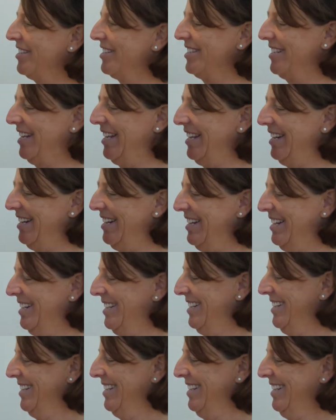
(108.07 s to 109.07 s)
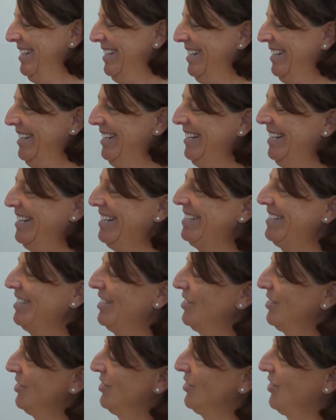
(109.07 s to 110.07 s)
isn't it? That's a
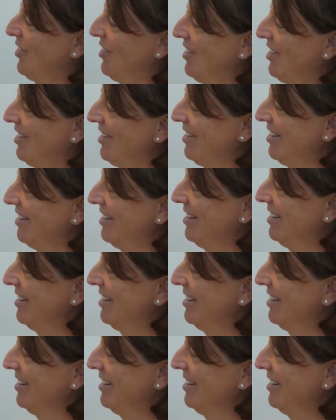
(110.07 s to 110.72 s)
star.